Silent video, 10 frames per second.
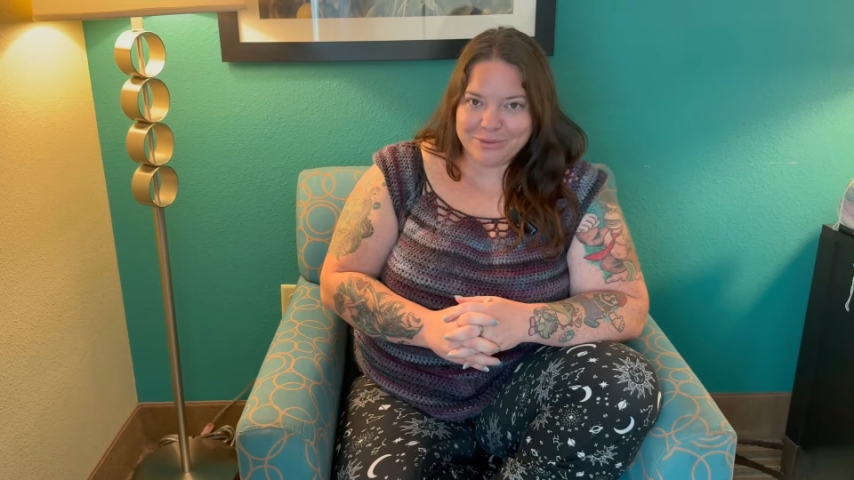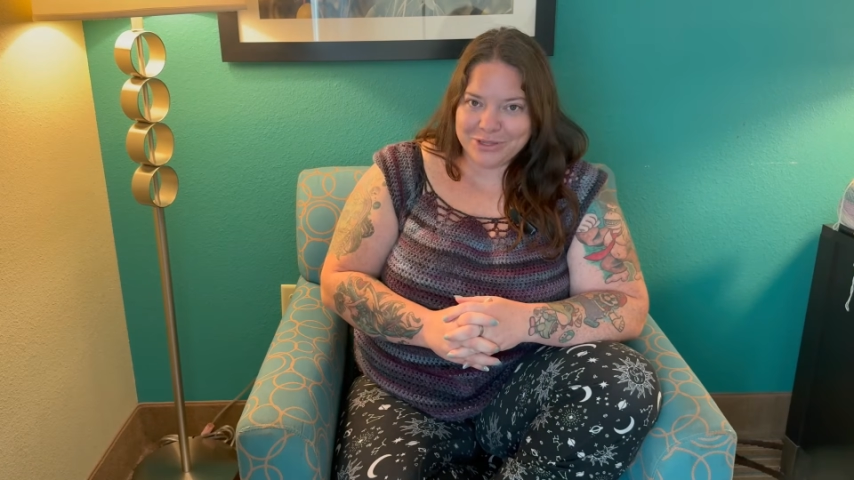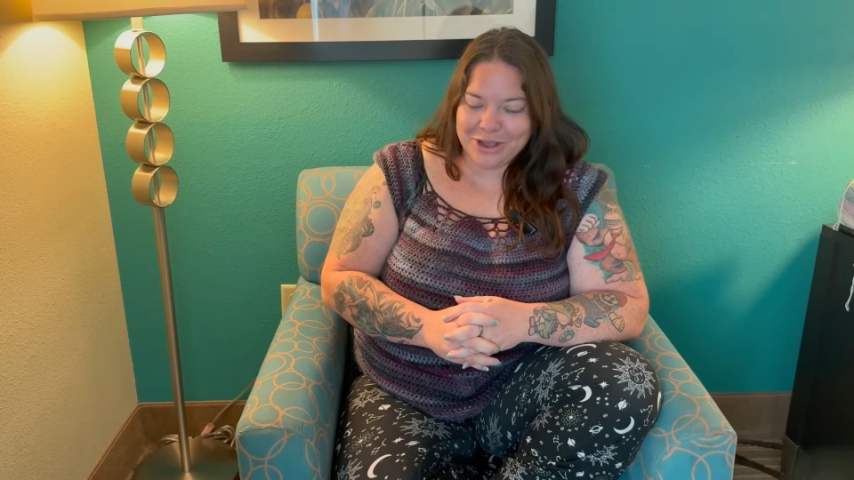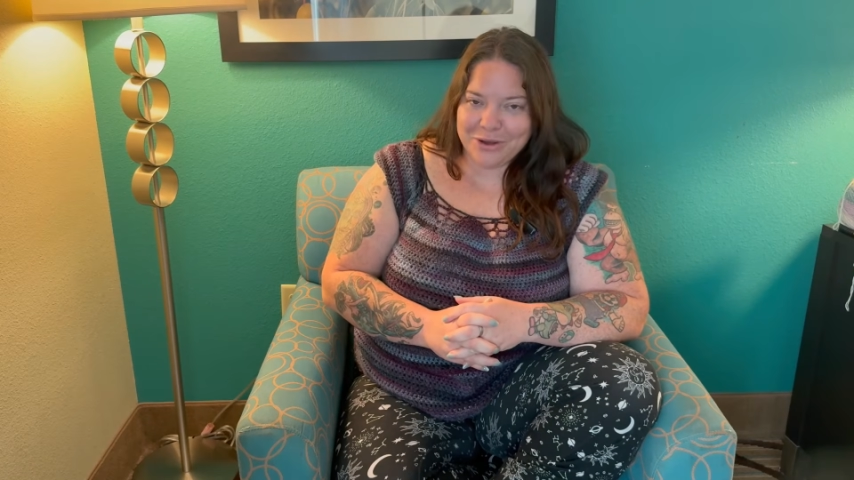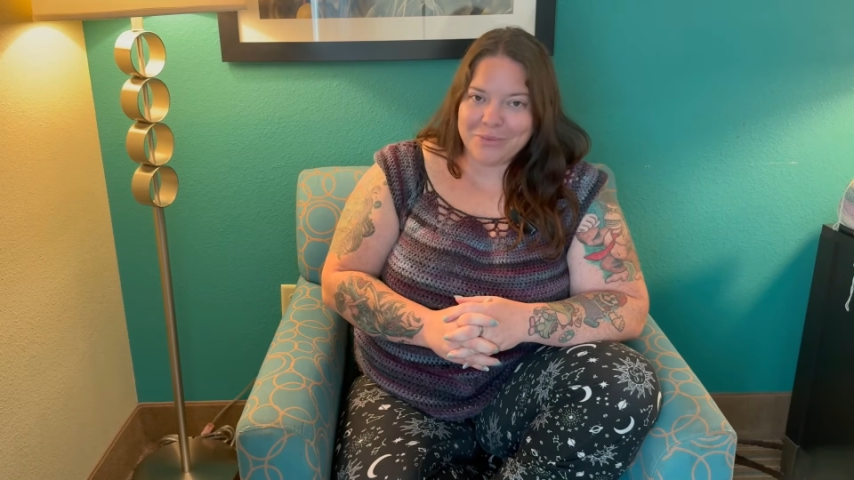
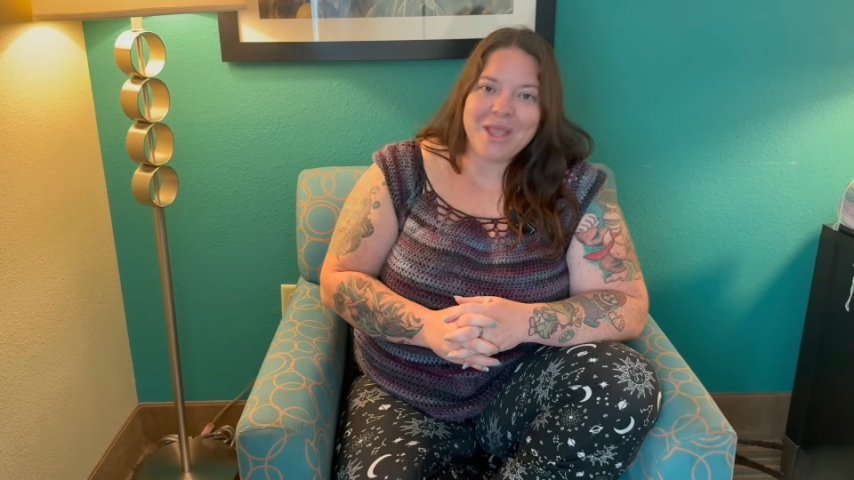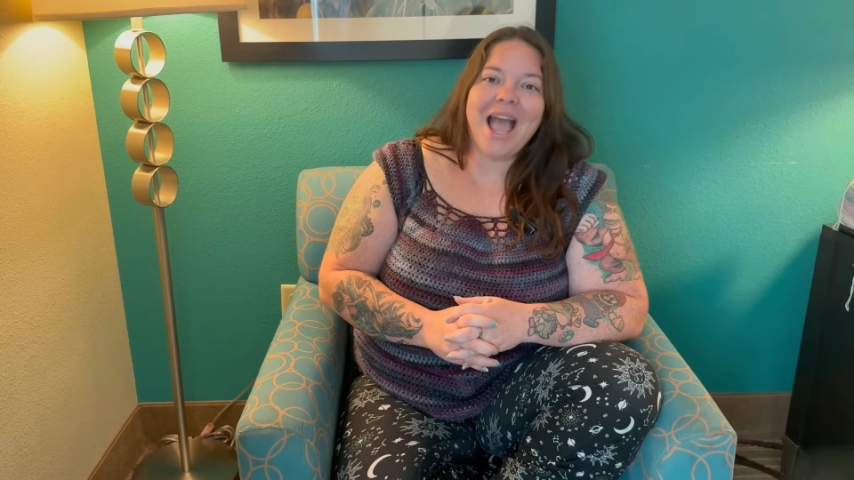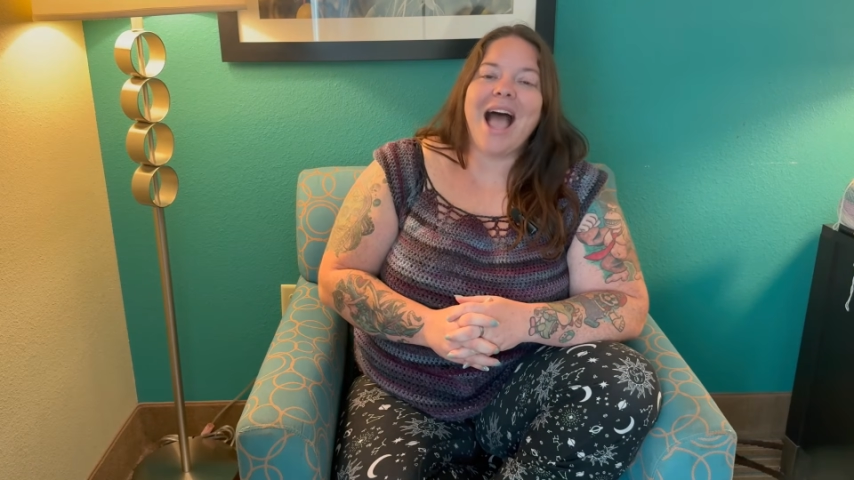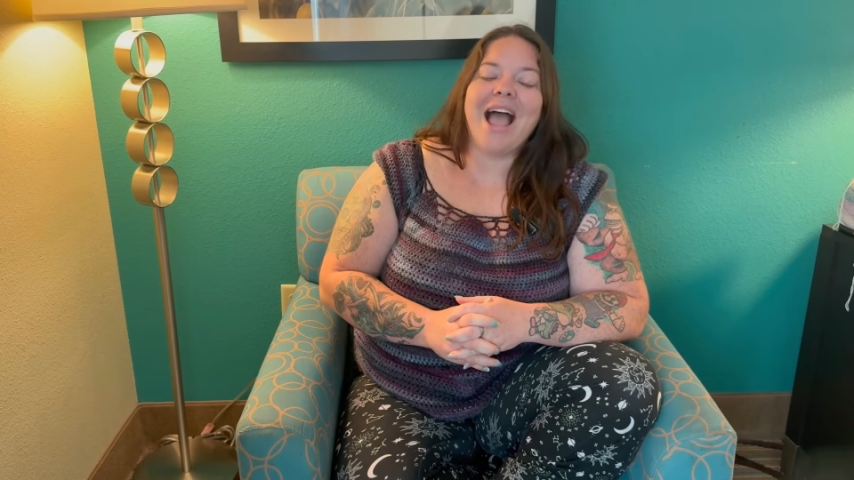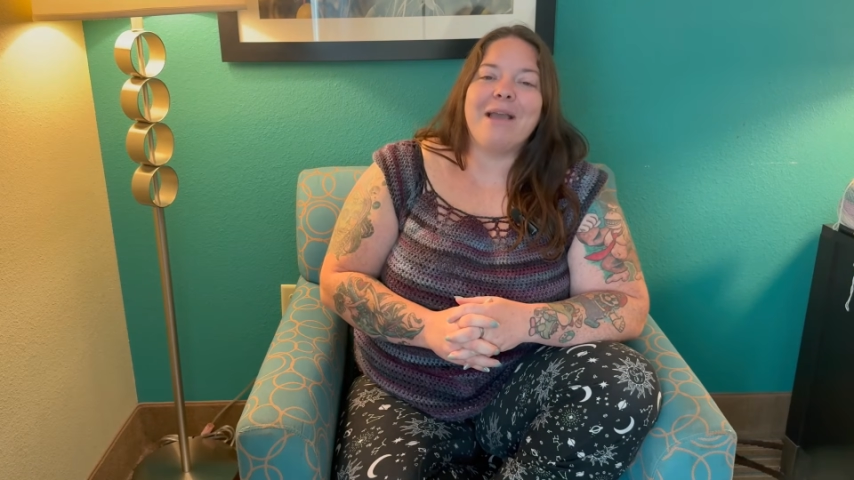So
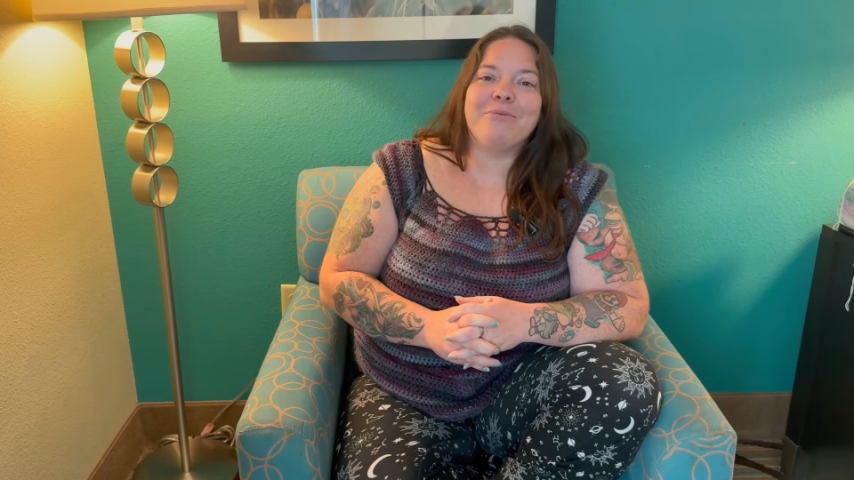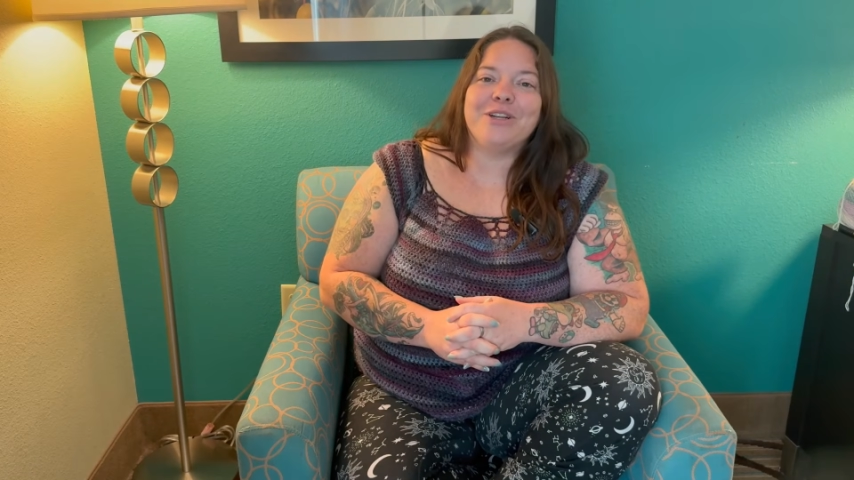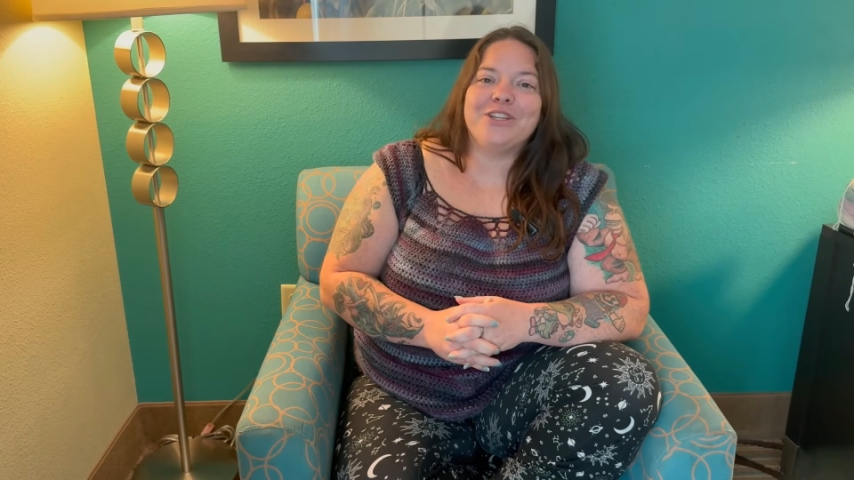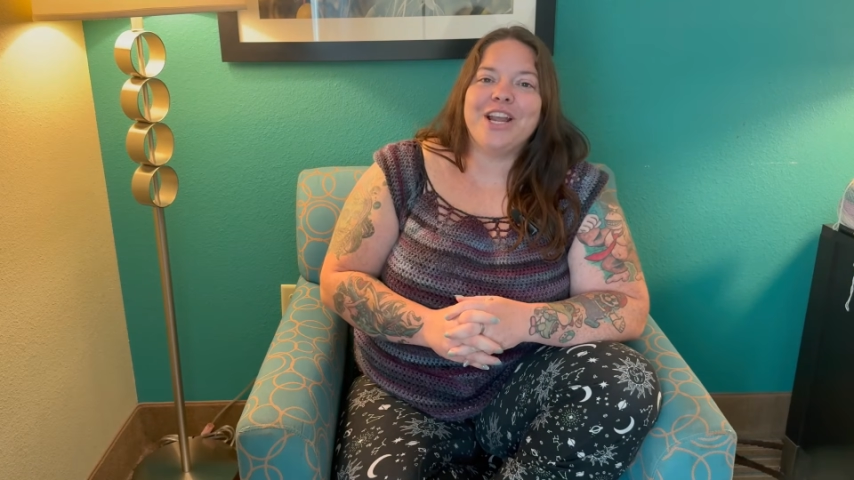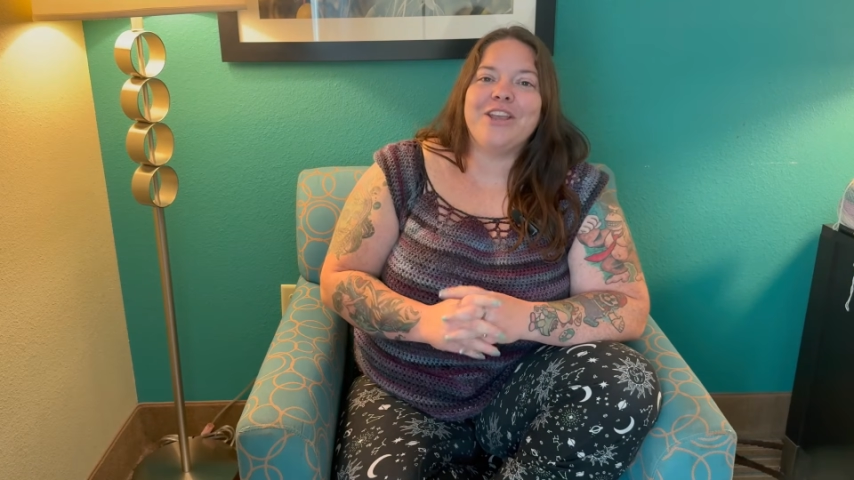I
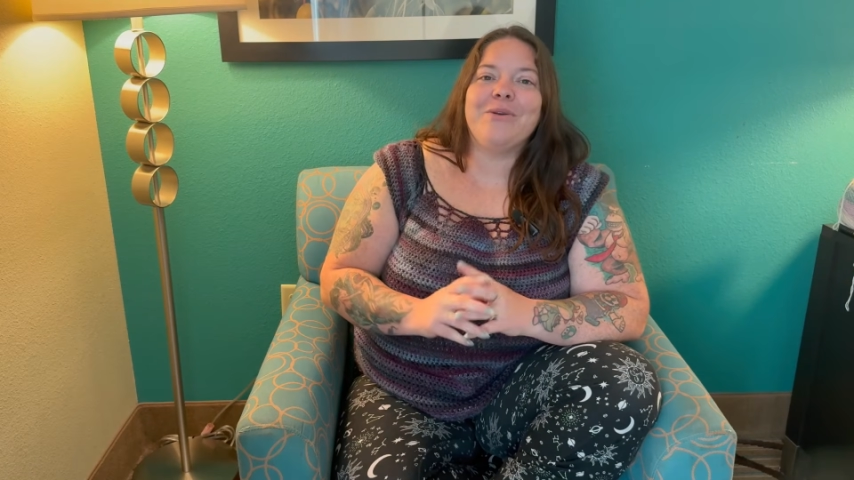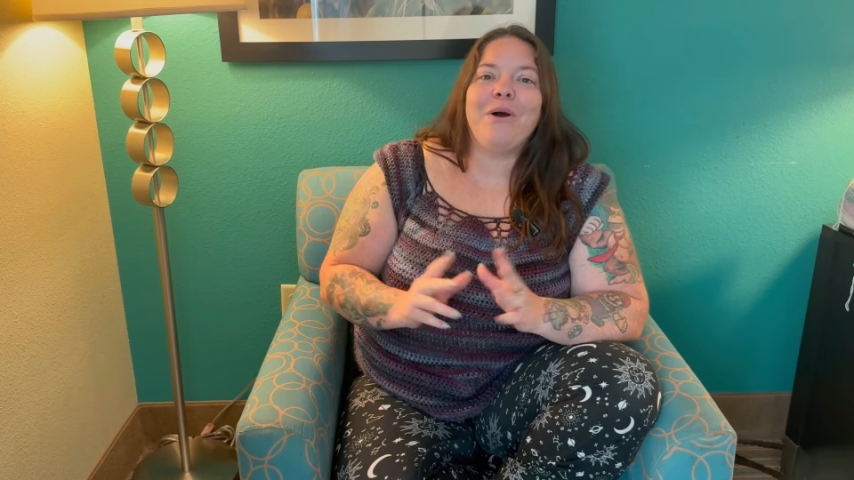appreciate you